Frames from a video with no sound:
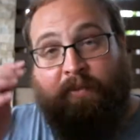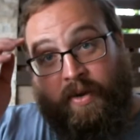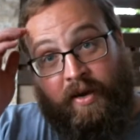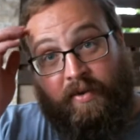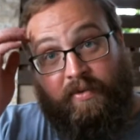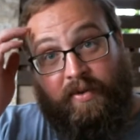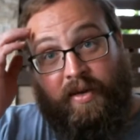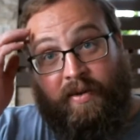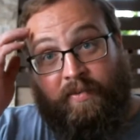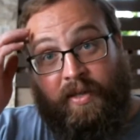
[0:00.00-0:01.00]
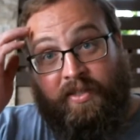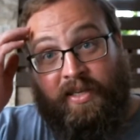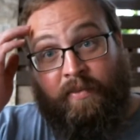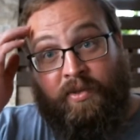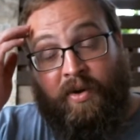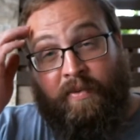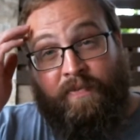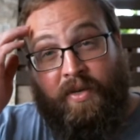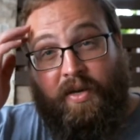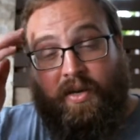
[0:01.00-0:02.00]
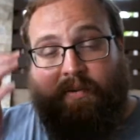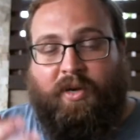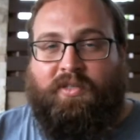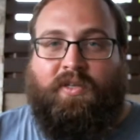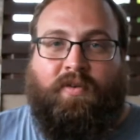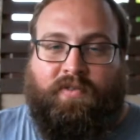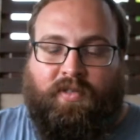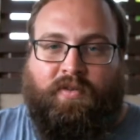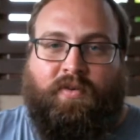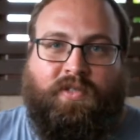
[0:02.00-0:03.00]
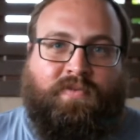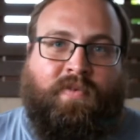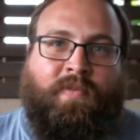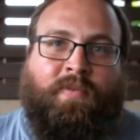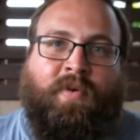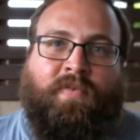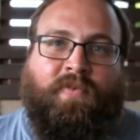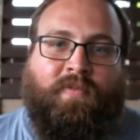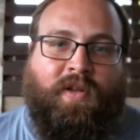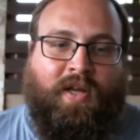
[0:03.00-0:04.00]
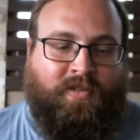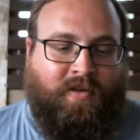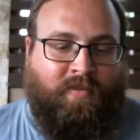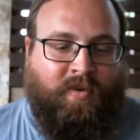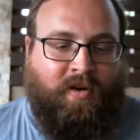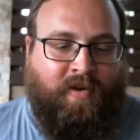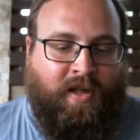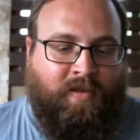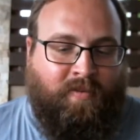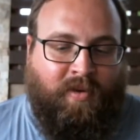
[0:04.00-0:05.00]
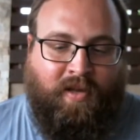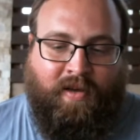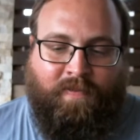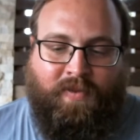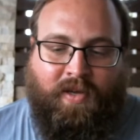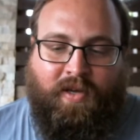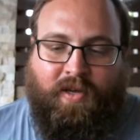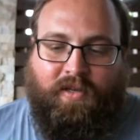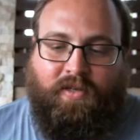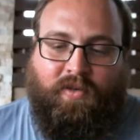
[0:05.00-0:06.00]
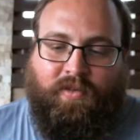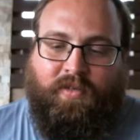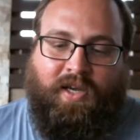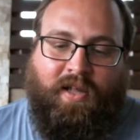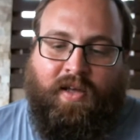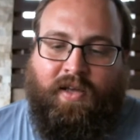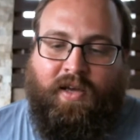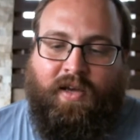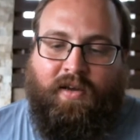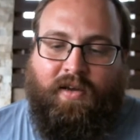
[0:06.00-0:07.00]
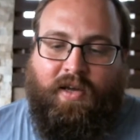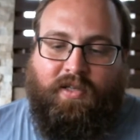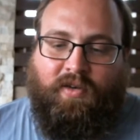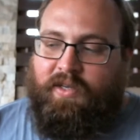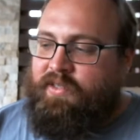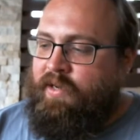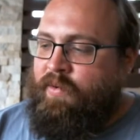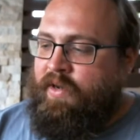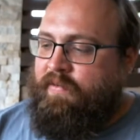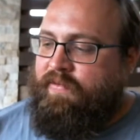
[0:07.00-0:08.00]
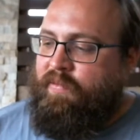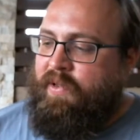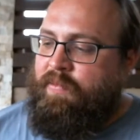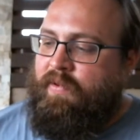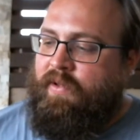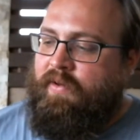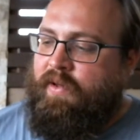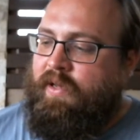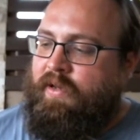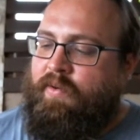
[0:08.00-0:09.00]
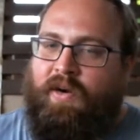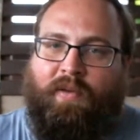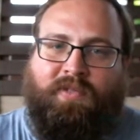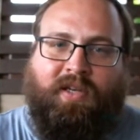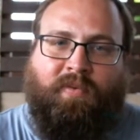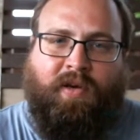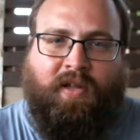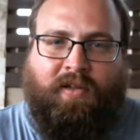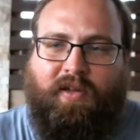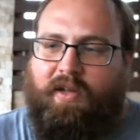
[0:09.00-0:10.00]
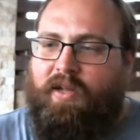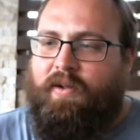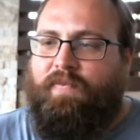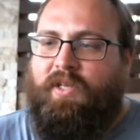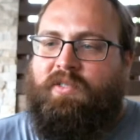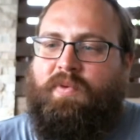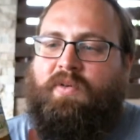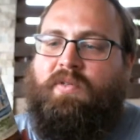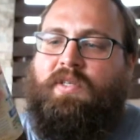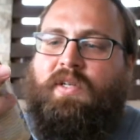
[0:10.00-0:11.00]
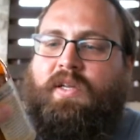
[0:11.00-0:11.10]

them out at the same time. Mostly, obviously, do it just from memory from the last time I might have had them. But to do it together, yeah. So I can see why a few people are quite upset about this because